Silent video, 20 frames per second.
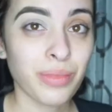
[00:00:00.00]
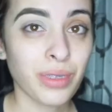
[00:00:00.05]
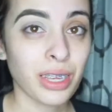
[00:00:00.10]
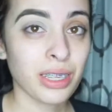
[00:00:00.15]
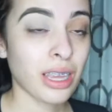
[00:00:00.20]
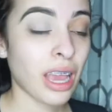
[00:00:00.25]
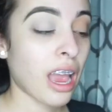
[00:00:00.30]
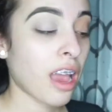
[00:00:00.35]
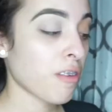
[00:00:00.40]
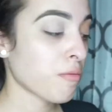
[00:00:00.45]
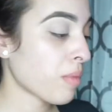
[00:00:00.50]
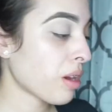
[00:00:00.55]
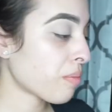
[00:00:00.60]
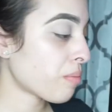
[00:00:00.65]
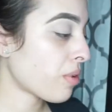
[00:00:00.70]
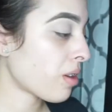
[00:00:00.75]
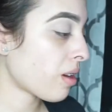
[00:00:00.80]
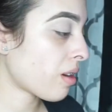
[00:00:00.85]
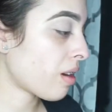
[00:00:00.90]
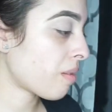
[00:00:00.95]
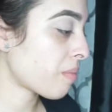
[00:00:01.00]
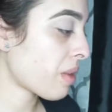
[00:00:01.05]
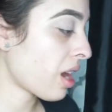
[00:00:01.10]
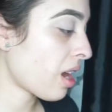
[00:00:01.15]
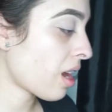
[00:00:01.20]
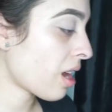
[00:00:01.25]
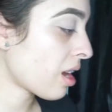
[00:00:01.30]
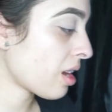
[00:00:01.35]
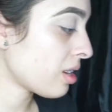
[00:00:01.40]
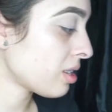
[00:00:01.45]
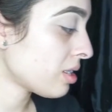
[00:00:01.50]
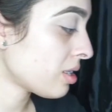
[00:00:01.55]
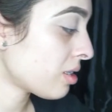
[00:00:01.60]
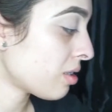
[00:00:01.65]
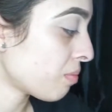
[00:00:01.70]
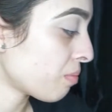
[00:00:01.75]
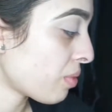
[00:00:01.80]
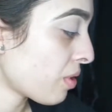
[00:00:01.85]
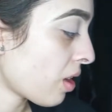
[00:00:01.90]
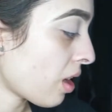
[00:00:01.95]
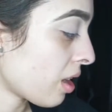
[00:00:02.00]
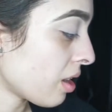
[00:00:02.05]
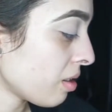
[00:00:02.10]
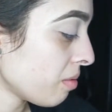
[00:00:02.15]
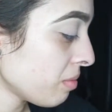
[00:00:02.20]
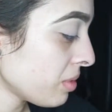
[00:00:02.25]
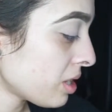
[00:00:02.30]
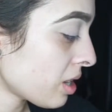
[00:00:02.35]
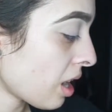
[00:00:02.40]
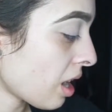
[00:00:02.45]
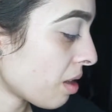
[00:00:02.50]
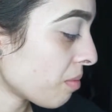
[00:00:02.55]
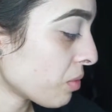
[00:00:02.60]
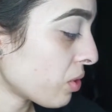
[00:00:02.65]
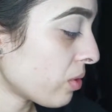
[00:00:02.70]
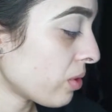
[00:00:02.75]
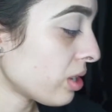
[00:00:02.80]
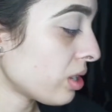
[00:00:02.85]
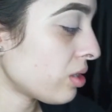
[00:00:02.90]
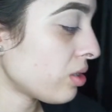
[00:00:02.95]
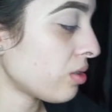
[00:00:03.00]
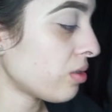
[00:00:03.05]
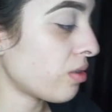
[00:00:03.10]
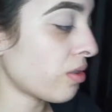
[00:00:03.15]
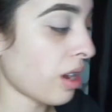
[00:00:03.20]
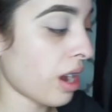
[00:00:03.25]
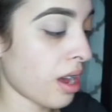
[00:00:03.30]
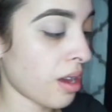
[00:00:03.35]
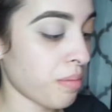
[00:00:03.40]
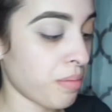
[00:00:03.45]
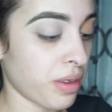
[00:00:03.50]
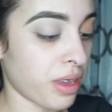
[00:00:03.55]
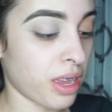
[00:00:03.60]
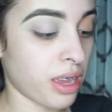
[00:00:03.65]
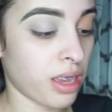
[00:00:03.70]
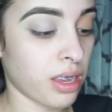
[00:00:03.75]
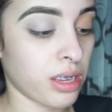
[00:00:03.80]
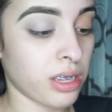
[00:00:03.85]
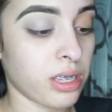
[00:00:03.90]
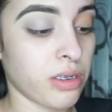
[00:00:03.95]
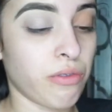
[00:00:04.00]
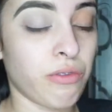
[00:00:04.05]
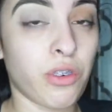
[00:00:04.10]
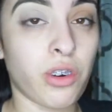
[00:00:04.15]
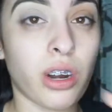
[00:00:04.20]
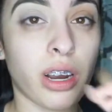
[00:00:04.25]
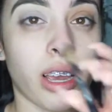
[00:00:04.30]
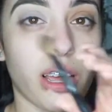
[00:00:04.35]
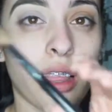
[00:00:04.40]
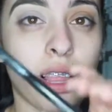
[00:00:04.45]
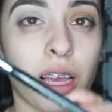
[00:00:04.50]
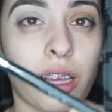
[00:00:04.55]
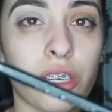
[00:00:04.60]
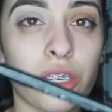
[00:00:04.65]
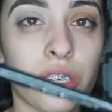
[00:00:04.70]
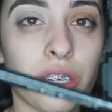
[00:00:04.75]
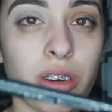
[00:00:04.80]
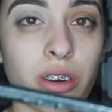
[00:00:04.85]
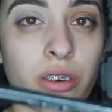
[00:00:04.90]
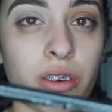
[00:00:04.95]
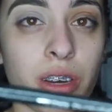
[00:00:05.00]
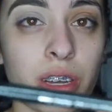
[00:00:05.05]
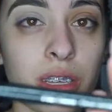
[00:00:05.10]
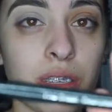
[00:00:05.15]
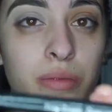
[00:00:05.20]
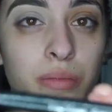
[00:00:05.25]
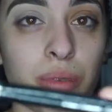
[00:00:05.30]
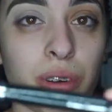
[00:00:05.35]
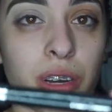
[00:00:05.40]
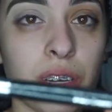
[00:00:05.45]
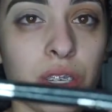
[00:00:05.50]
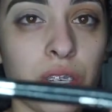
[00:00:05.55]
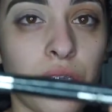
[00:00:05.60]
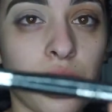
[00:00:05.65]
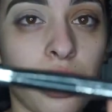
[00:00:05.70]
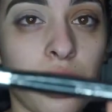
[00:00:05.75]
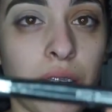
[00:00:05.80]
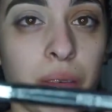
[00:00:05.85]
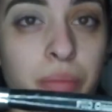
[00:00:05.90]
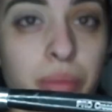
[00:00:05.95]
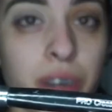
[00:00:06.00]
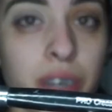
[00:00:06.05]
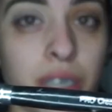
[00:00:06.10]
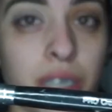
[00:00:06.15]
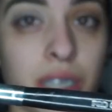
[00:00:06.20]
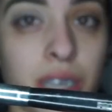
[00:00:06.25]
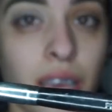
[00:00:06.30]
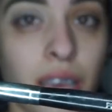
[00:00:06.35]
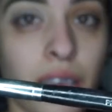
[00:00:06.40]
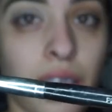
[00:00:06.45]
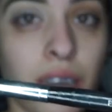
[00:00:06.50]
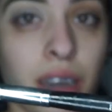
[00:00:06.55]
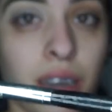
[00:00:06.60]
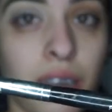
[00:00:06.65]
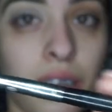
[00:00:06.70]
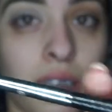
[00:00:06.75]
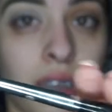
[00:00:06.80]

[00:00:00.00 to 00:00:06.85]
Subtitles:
So I have my eyes primed. I'm going to grab a Sephora Collection Crease brush in number 10.